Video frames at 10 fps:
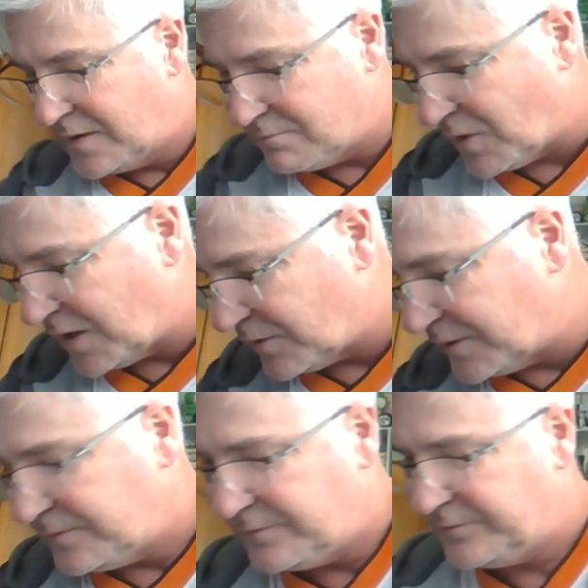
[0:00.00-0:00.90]
My
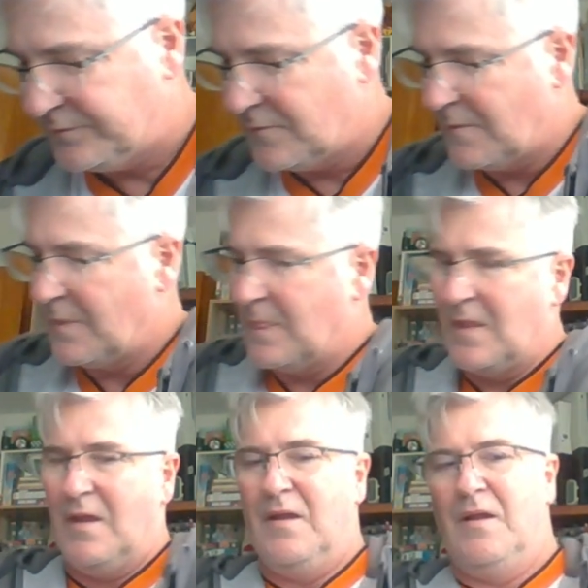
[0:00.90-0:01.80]
one
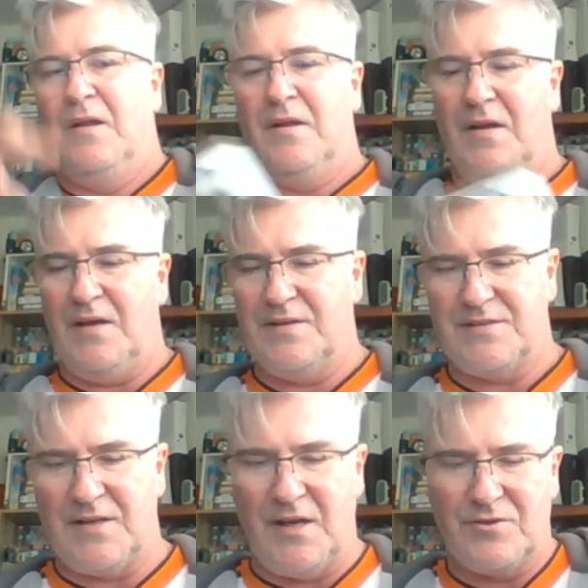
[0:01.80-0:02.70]
has
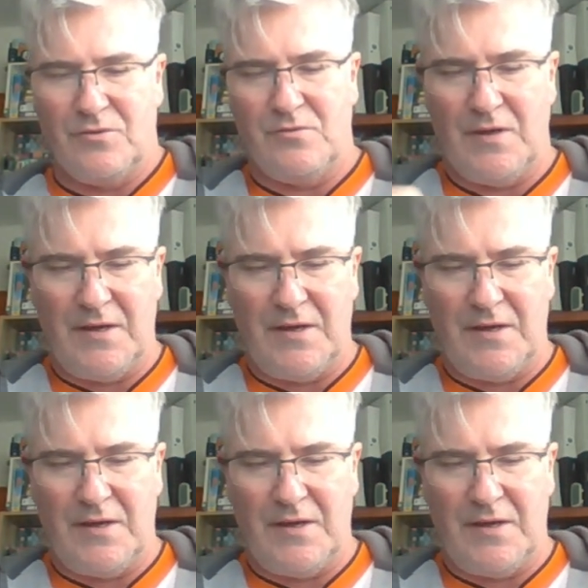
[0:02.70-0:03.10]
the actual